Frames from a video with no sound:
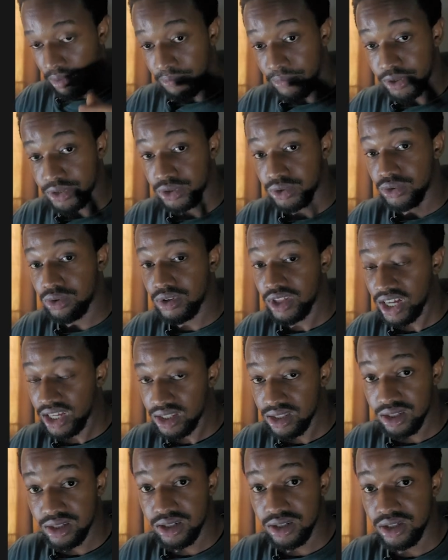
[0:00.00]
But to do
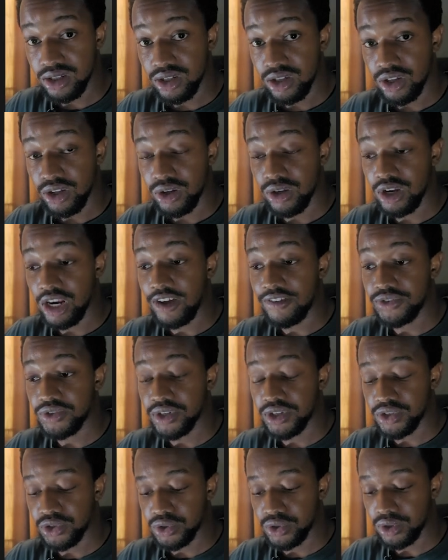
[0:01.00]
that, you have
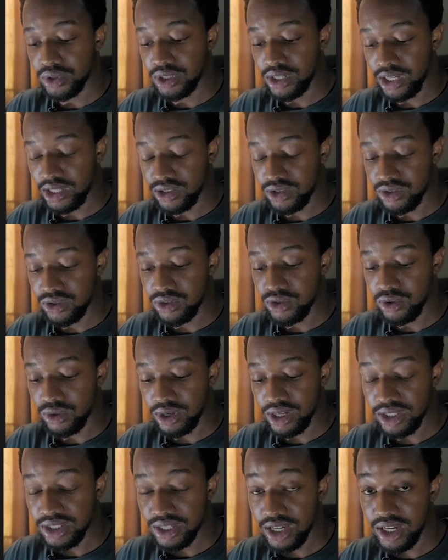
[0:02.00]
to ensure that
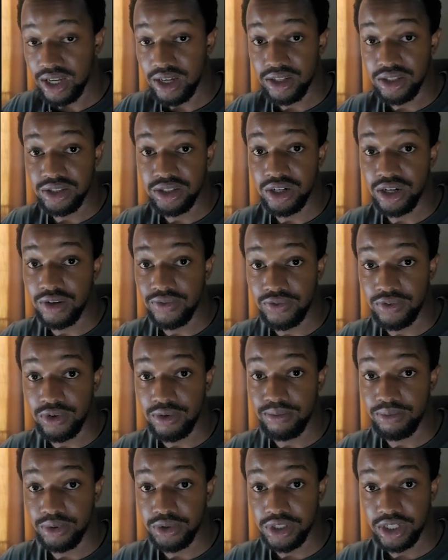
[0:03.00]
your entire
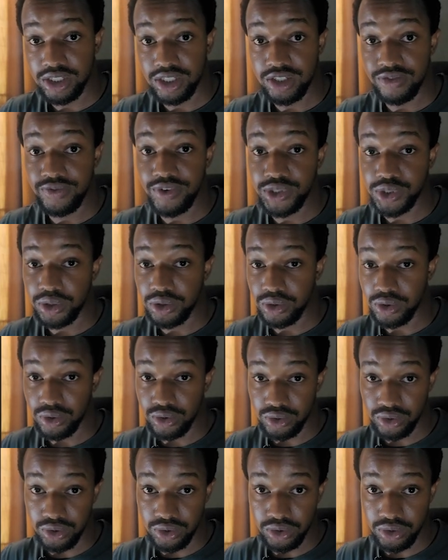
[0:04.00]
Terraform project is version
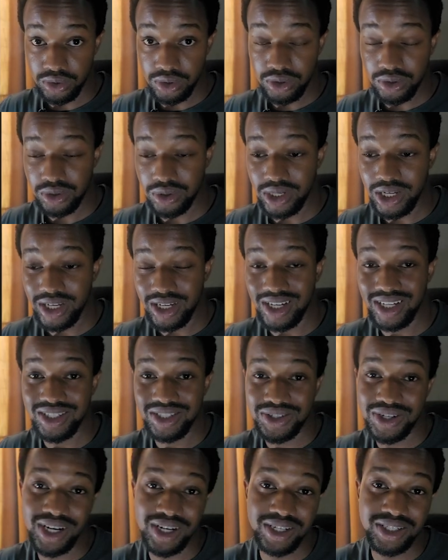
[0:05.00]
controlled so that it can
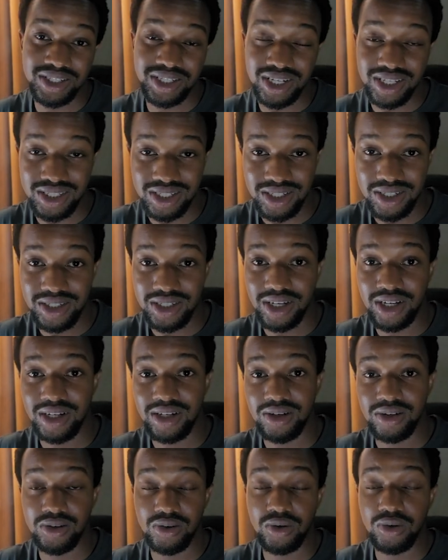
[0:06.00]
track the changes
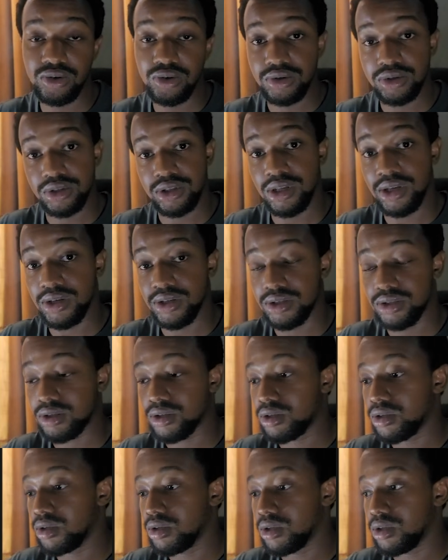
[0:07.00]
and all those things.
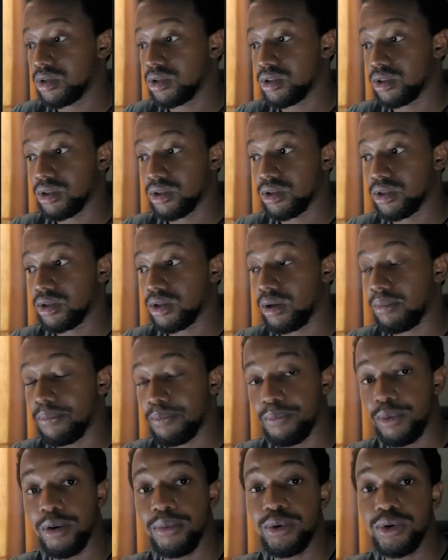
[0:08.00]
I'm
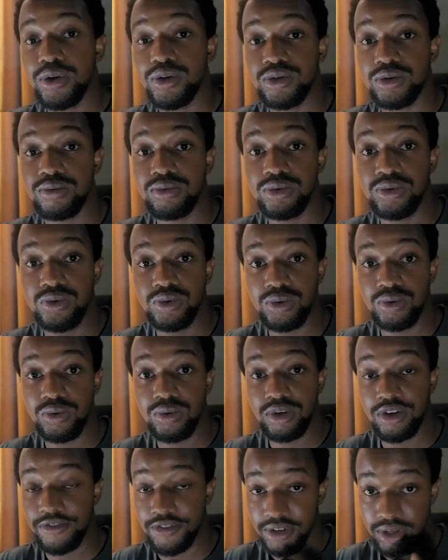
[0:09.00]
probably going to
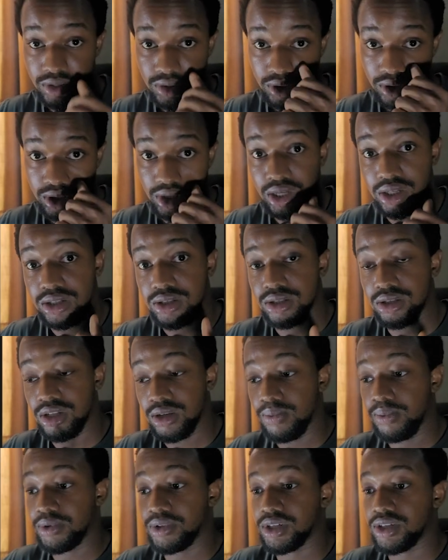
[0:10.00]
do a video on that, the
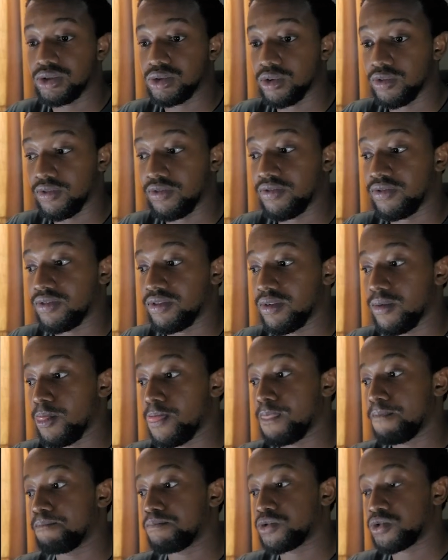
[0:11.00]
importance of
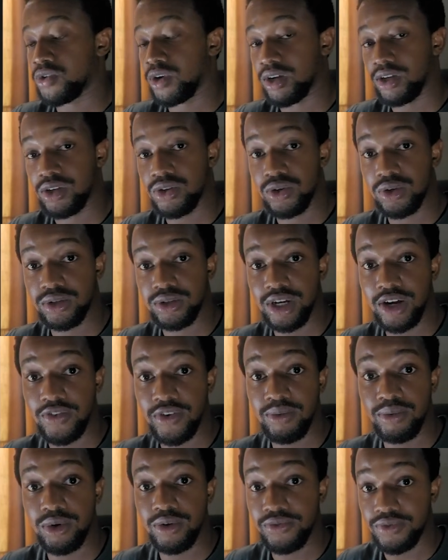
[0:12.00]
tracking your
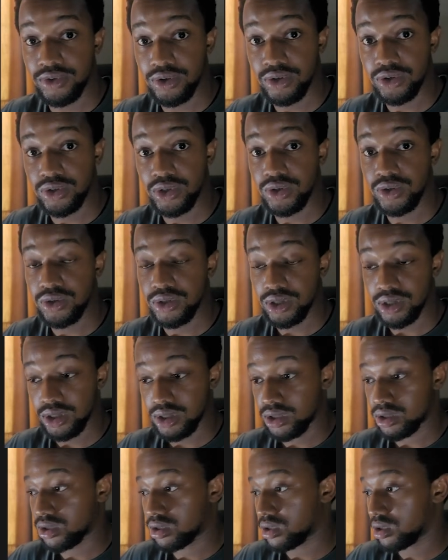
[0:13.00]
Terraform configuration using
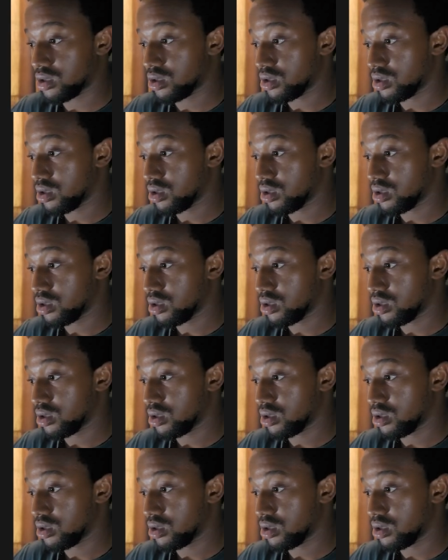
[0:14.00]
Git.